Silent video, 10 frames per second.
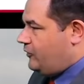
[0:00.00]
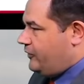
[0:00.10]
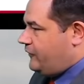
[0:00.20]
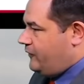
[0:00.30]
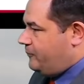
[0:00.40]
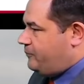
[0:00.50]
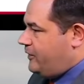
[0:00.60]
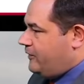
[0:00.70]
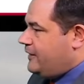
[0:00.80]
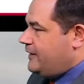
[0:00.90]
So
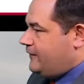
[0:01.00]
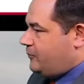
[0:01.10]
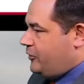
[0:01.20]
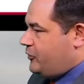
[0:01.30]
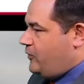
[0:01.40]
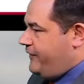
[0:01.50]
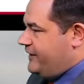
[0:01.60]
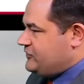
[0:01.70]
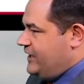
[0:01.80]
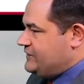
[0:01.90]
pretty cool how
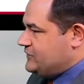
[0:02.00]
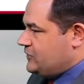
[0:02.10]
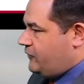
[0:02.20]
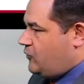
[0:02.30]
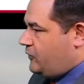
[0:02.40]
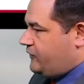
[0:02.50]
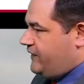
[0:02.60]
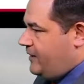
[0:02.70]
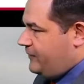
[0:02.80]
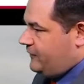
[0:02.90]
that changes over the course of
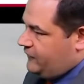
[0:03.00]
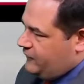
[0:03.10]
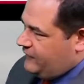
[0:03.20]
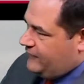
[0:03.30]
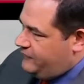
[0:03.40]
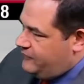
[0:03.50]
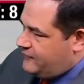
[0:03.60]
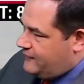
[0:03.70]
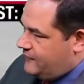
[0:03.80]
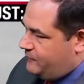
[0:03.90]
time, but you still see
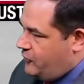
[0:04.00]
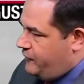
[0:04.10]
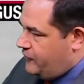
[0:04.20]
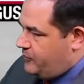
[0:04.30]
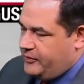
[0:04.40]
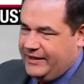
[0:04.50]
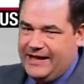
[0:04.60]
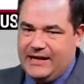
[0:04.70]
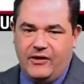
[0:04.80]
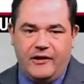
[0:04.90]
some low visibility
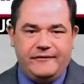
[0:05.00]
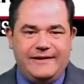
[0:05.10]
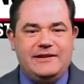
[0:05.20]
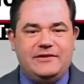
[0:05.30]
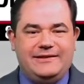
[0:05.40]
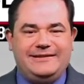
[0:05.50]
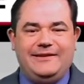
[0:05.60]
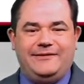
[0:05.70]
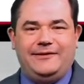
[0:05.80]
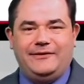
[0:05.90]
kind of off in the
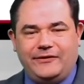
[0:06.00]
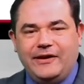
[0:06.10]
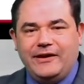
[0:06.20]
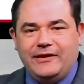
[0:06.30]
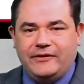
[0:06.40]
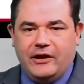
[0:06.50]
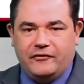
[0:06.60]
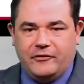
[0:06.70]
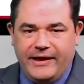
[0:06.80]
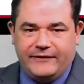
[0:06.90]
distance there
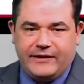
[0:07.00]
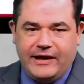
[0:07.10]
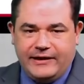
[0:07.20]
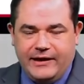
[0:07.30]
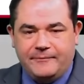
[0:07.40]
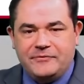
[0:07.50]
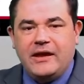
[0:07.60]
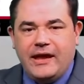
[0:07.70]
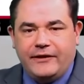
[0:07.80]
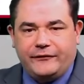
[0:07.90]
from that sky cam.
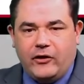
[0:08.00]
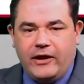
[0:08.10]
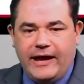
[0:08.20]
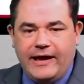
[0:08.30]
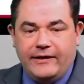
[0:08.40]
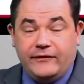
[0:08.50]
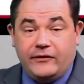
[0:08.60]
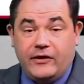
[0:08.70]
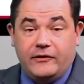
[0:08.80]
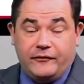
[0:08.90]
As far as
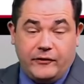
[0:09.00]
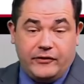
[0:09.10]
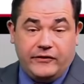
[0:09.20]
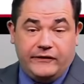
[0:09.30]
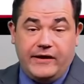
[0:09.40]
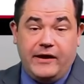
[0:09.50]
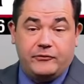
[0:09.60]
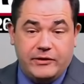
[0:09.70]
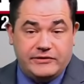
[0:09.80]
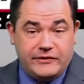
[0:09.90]
further to the south, the
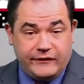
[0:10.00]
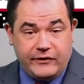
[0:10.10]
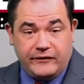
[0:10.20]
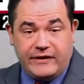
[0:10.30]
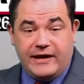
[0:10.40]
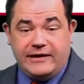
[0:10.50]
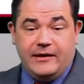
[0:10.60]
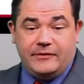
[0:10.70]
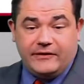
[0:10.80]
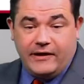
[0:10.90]
Region Center sky
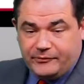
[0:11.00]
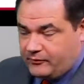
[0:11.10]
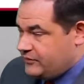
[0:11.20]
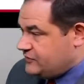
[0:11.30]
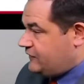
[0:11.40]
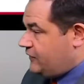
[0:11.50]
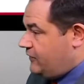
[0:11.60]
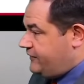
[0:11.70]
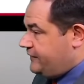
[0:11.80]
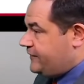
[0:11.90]
cam atop the Region Center
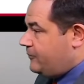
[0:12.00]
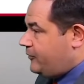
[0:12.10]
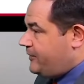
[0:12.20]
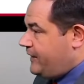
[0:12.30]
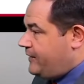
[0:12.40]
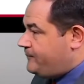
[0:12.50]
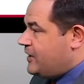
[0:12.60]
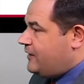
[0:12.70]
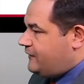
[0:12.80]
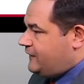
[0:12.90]
in downtown Birmingham,
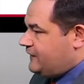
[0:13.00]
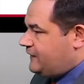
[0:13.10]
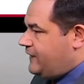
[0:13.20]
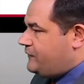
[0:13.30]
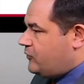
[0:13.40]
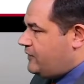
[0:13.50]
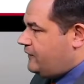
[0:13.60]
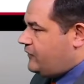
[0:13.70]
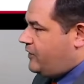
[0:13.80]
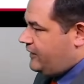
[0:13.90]
67
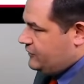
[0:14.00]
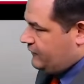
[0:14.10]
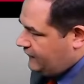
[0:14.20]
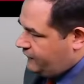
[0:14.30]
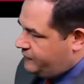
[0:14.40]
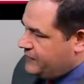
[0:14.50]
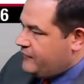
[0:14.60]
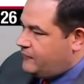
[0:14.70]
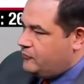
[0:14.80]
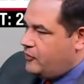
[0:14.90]
degrees there. Again, you can see some
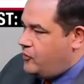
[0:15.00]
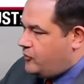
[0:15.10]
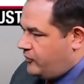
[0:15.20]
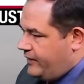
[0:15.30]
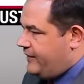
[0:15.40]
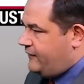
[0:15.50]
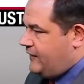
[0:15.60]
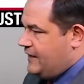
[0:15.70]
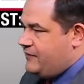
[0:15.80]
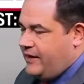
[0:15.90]
low clouds
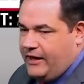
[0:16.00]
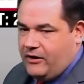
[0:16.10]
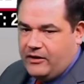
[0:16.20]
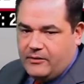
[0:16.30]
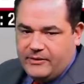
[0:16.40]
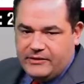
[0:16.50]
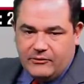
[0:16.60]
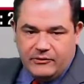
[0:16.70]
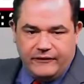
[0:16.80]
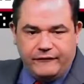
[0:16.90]
in the area, but not
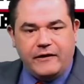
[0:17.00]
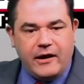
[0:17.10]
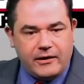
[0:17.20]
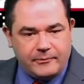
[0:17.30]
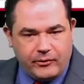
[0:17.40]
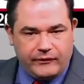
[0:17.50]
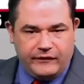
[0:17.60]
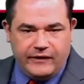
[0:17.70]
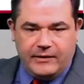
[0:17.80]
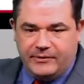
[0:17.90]
really fog per
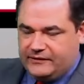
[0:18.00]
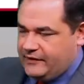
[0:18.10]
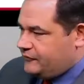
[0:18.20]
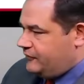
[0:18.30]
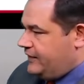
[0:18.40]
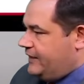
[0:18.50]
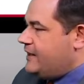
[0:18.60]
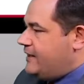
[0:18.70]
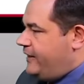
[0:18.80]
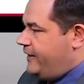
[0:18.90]
se, but definitely
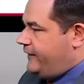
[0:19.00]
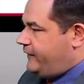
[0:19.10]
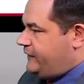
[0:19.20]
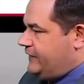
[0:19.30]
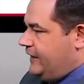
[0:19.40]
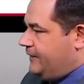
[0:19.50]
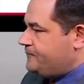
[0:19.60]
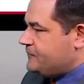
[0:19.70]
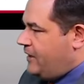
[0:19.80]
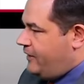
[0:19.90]
seeing
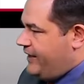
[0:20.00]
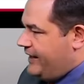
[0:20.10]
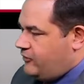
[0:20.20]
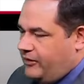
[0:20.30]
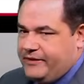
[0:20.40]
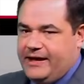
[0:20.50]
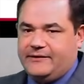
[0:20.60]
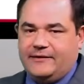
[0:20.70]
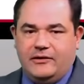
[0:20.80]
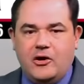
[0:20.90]
that
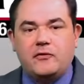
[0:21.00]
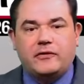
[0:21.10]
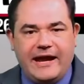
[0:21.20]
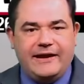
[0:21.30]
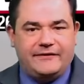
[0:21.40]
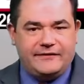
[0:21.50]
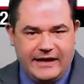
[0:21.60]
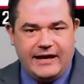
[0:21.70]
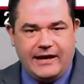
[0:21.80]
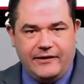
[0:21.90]
overcast
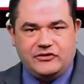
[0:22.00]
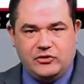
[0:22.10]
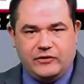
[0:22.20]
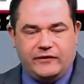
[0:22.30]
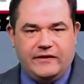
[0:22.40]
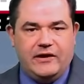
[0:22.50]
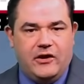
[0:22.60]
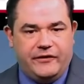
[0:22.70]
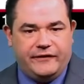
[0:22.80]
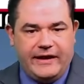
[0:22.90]
sky that you could see on
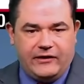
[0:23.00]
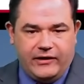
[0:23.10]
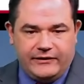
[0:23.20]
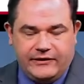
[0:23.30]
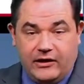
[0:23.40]
the satellite there.